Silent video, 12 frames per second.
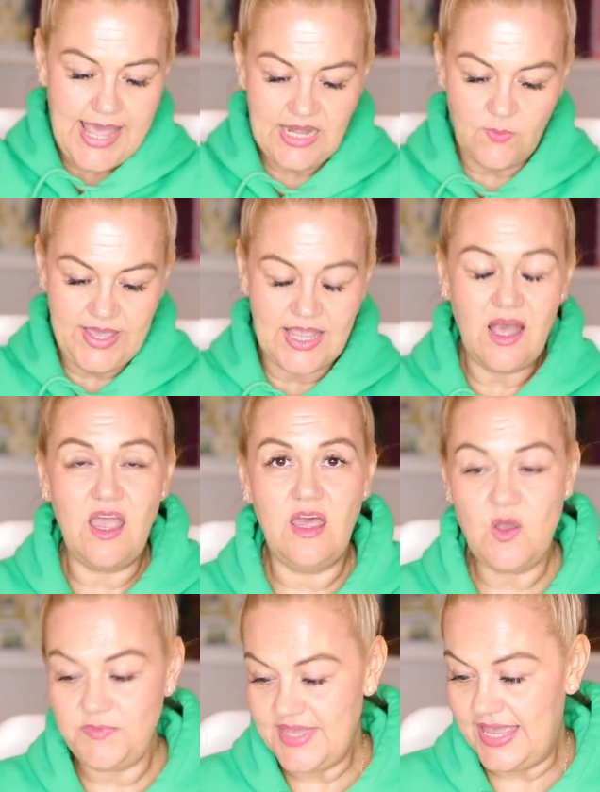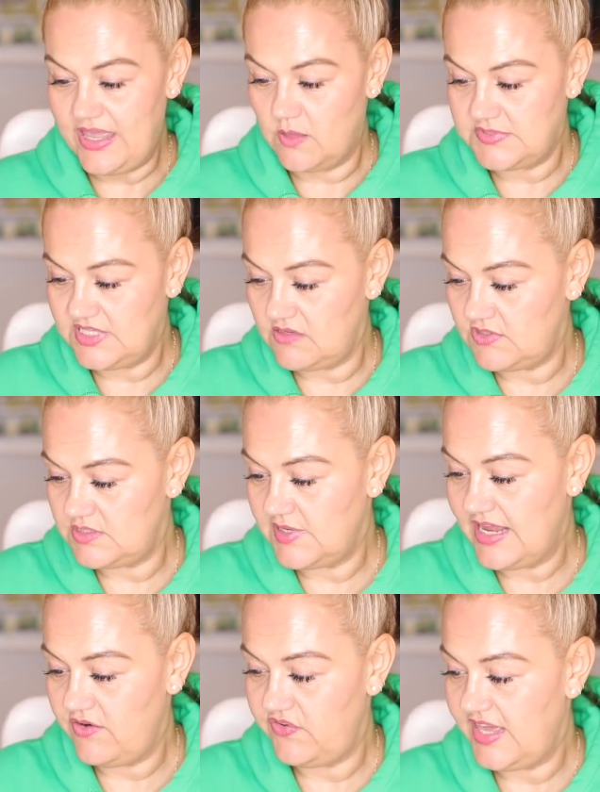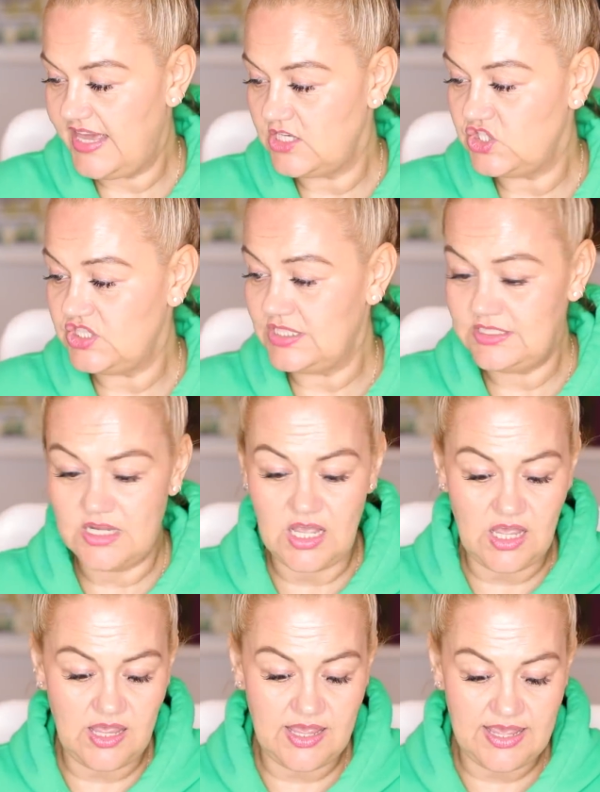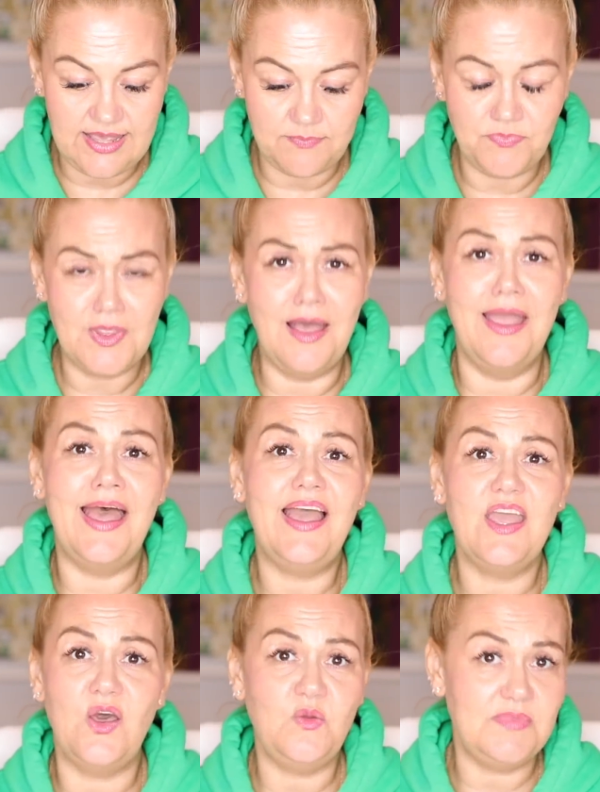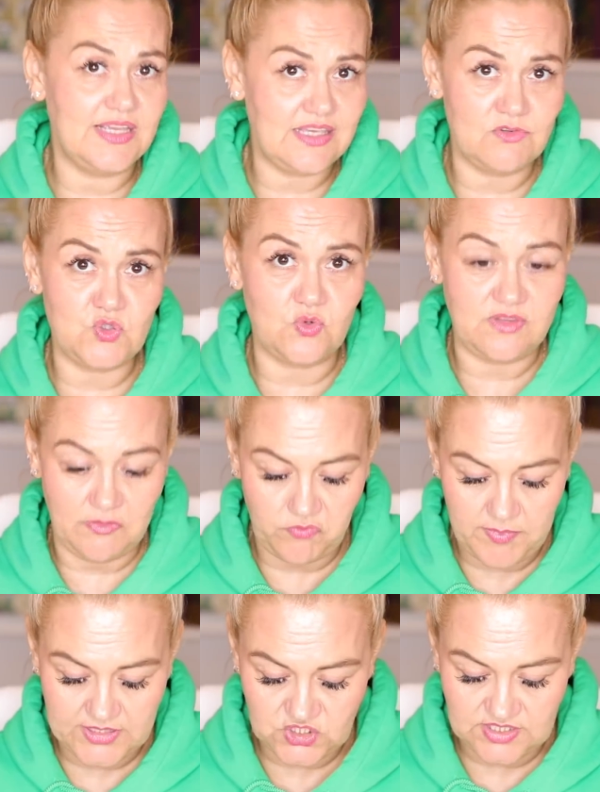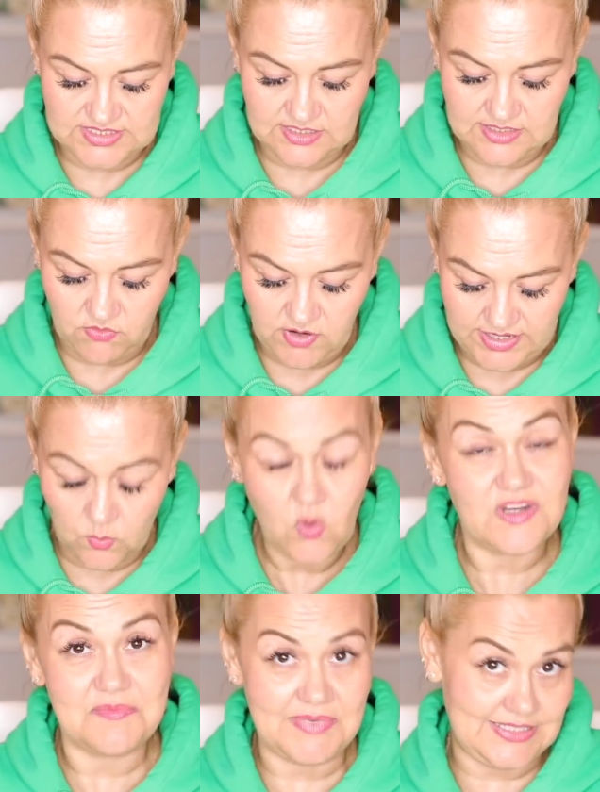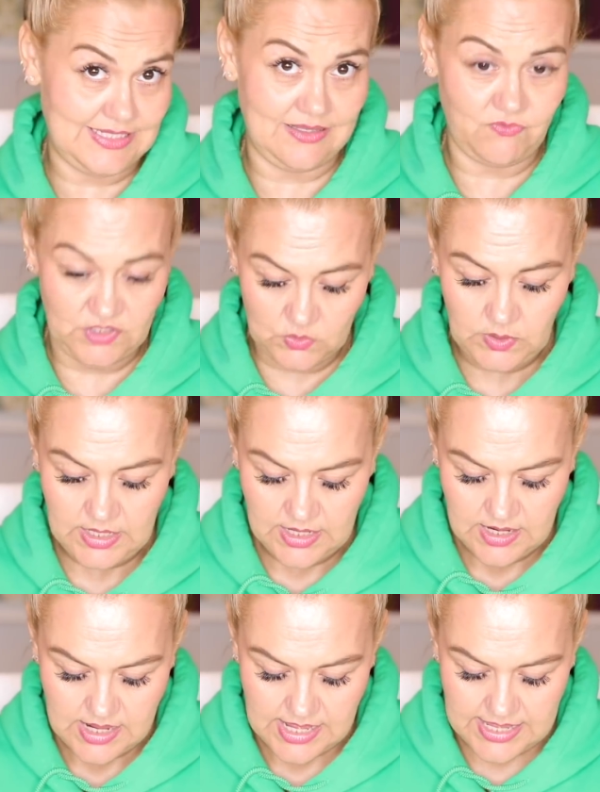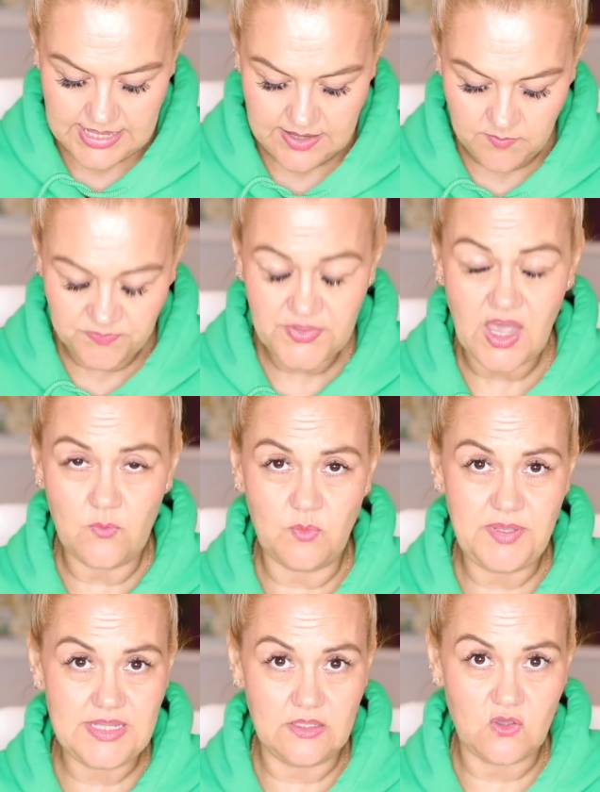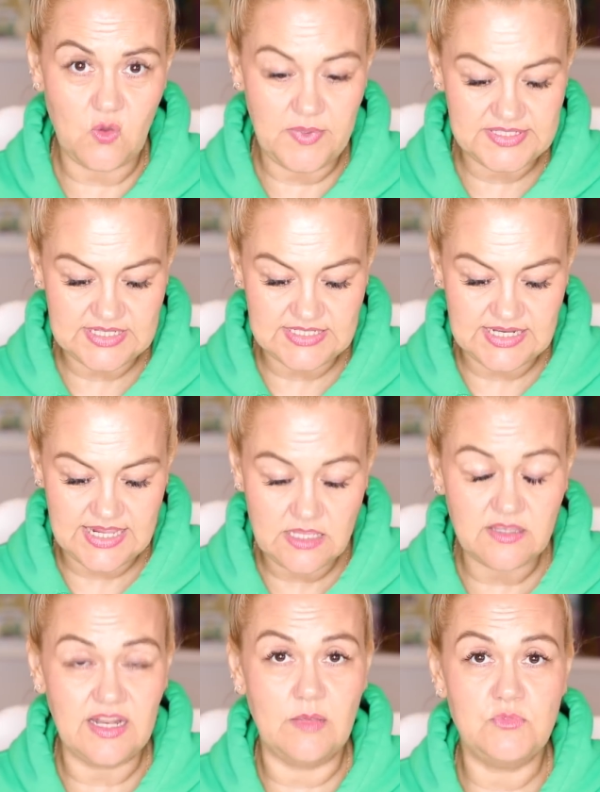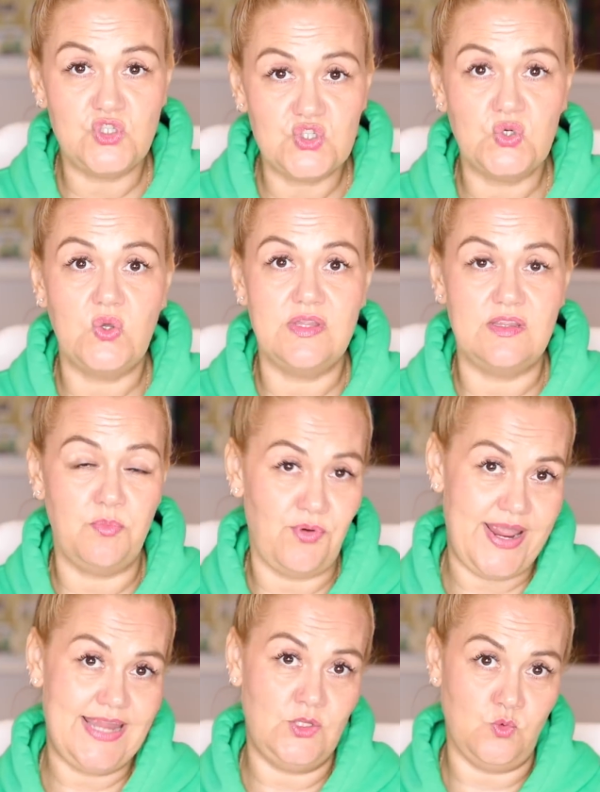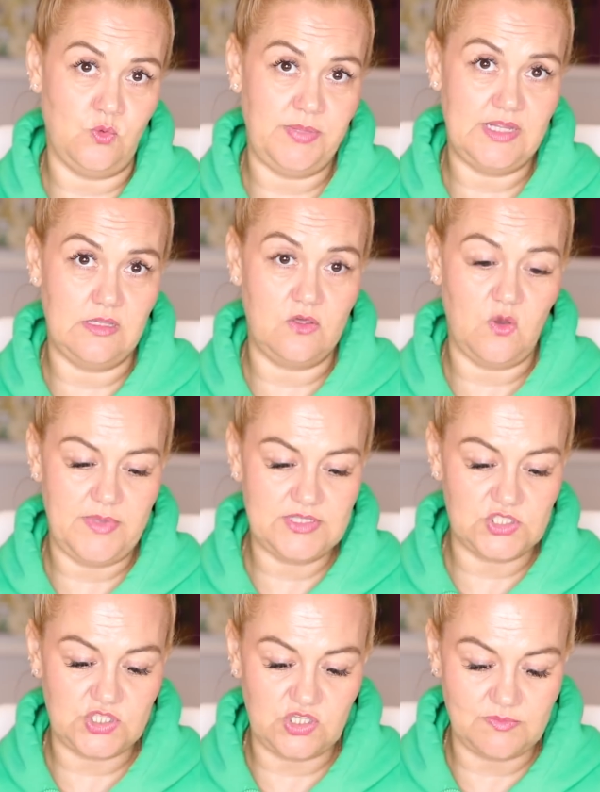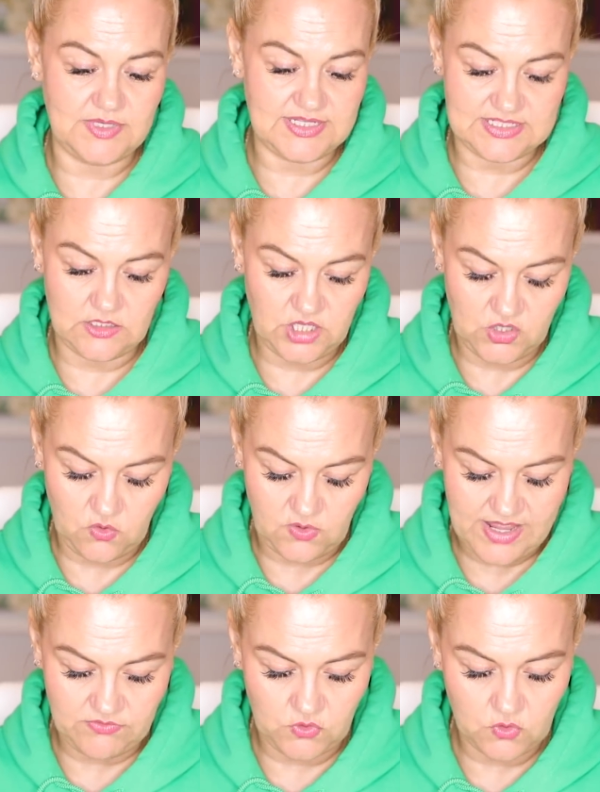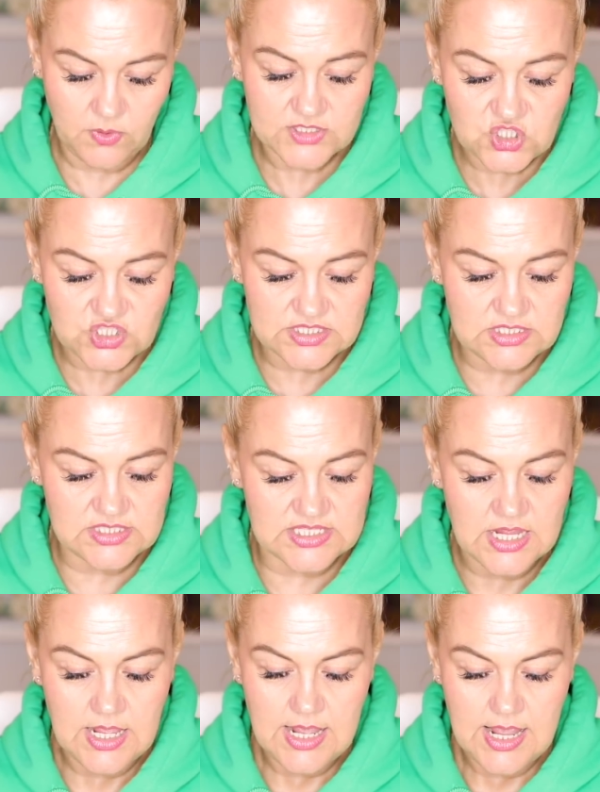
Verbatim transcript: Anyway, I hope that helps and gives you some clarification. Um, I hope that gives you all the information that Sunday Riley wanted me to give you. Um, I will be in the comments underneath, and I'm sure that the brand will be in the comments too because I know you'll all have your questions.